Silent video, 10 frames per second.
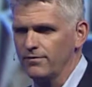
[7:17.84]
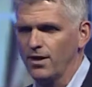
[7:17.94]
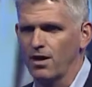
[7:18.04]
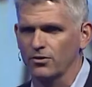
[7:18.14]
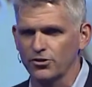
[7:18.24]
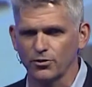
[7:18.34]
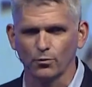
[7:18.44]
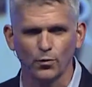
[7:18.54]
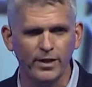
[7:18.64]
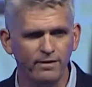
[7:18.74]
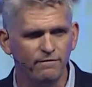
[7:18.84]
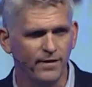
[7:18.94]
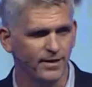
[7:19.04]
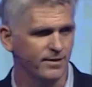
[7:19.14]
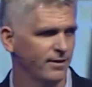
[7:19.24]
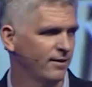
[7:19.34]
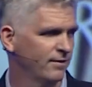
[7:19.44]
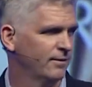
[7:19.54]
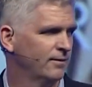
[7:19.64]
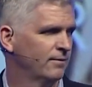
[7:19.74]
dollars, to reinvent
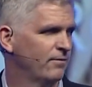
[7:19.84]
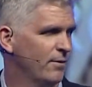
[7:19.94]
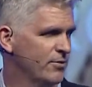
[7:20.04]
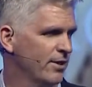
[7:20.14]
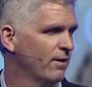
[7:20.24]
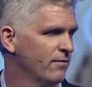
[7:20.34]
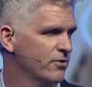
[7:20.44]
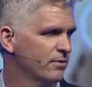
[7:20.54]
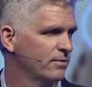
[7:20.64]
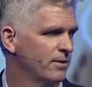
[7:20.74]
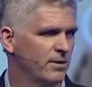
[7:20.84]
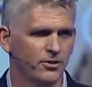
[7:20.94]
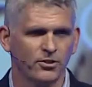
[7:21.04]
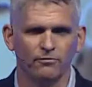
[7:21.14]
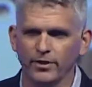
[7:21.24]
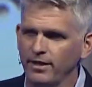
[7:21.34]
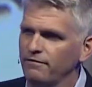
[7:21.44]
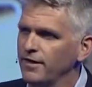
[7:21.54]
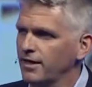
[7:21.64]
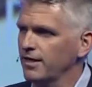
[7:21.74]
themselves, to
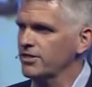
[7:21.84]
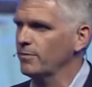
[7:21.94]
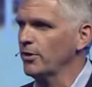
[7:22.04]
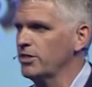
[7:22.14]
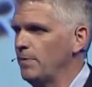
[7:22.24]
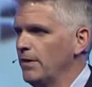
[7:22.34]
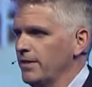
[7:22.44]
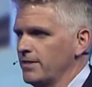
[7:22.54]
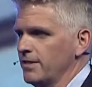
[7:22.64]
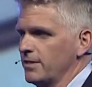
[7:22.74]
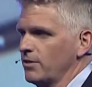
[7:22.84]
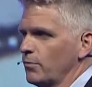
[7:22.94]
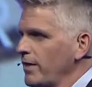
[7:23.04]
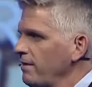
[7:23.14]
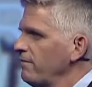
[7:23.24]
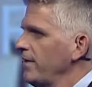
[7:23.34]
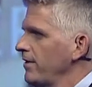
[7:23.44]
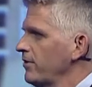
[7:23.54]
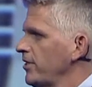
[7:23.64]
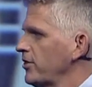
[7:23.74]
reinvent customer experiences, to reinvent
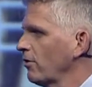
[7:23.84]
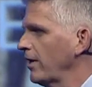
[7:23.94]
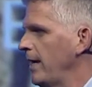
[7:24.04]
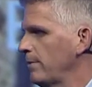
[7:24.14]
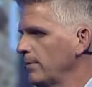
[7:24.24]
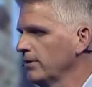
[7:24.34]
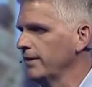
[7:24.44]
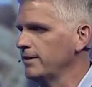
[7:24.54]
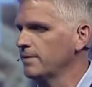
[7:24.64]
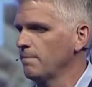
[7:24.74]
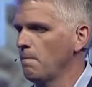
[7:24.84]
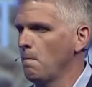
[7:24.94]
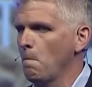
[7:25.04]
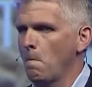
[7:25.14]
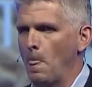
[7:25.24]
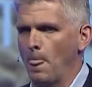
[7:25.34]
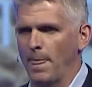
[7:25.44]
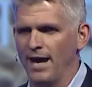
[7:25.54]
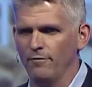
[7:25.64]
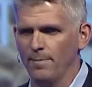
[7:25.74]
their digital capabilities.
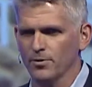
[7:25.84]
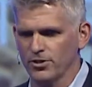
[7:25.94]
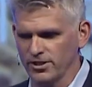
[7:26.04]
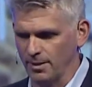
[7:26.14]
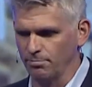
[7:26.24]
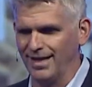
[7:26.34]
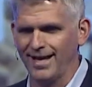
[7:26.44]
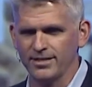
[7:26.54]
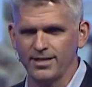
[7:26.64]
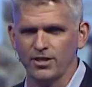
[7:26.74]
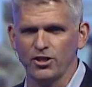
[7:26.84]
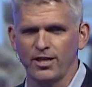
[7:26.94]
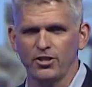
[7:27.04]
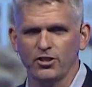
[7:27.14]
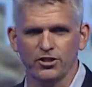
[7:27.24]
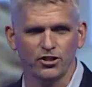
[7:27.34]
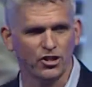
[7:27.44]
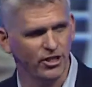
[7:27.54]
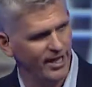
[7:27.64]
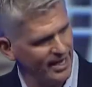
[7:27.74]
That represents a blasting change
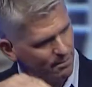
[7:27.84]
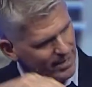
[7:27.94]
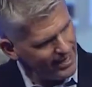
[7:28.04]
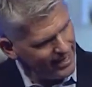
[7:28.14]
engine, and in many